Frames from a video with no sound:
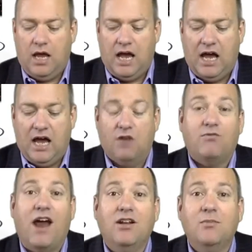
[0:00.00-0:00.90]

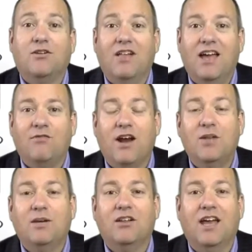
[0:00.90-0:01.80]
Rowdy
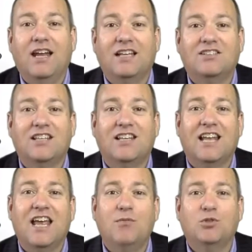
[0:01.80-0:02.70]
McLean has said
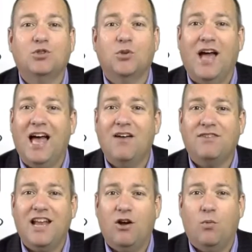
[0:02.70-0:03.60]
that he will do half
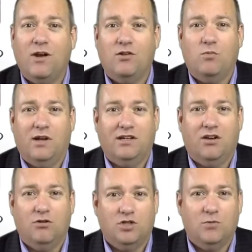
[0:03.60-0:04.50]
an hour one-on-one
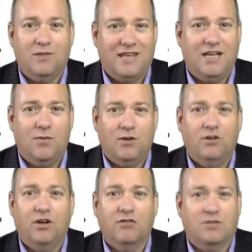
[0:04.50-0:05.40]
coaching with anyone
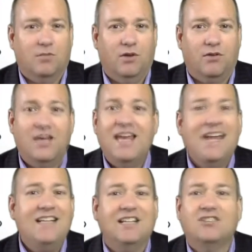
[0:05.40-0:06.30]
who goes to both.
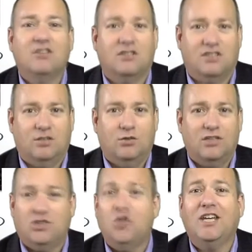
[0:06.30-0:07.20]
He does not sell
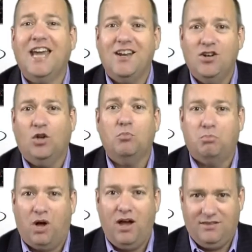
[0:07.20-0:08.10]
this. You
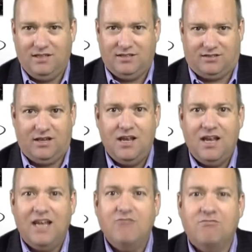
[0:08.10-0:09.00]
cannot buy this.
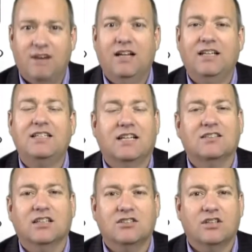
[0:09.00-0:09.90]
He rarely
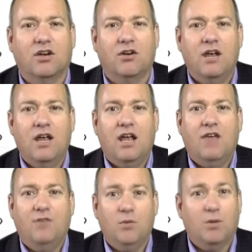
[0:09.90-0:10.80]
does it. So
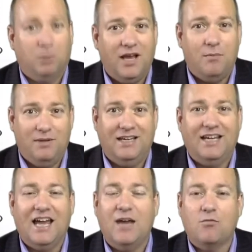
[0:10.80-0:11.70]
if you want to play a bigger
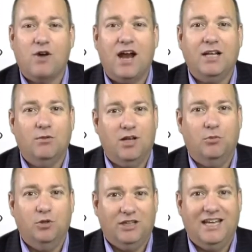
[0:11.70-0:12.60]
game, Rowdy will
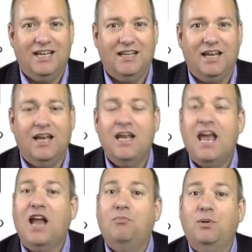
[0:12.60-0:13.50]
help you get there.
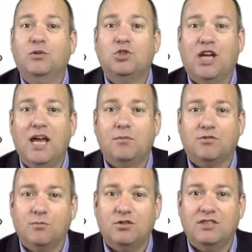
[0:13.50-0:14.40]
And Bill James
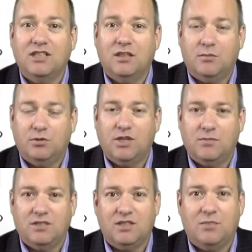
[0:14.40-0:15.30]
from New Zealand, Bill
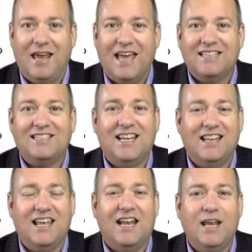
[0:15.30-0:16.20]
James CSP, has
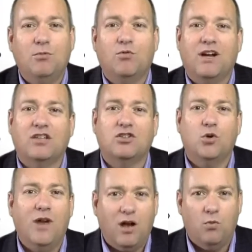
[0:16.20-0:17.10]
said that he will run a
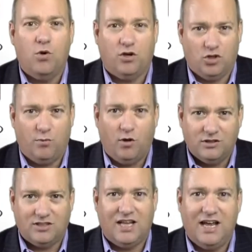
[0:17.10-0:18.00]
two-hour workshop
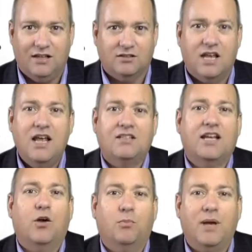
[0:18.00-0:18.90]
on sales
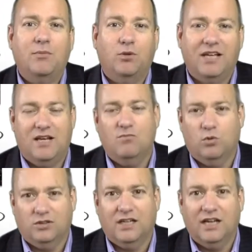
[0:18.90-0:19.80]
to help people get
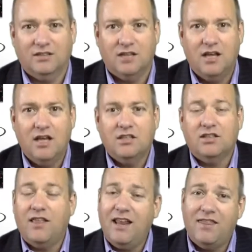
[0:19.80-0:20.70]
more sales.
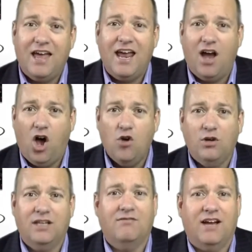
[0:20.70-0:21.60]
So that they are
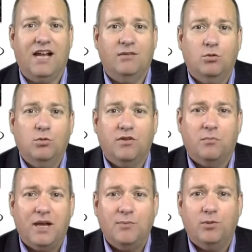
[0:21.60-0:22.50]
only available for
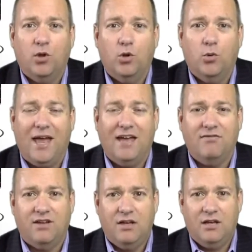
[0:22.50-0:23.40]
people who
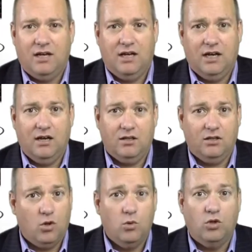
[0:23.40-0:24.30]
have
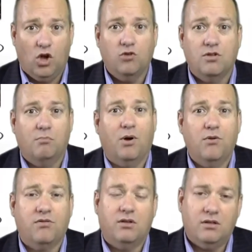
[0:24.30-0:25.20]
who go to
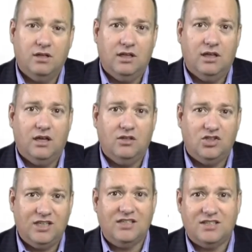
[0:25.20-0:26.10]
both the
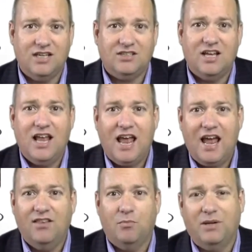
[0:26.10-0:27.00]
GSS
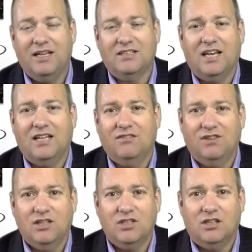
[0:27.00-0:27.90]
and the PSA
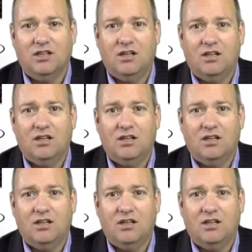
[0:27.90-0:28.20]
convention.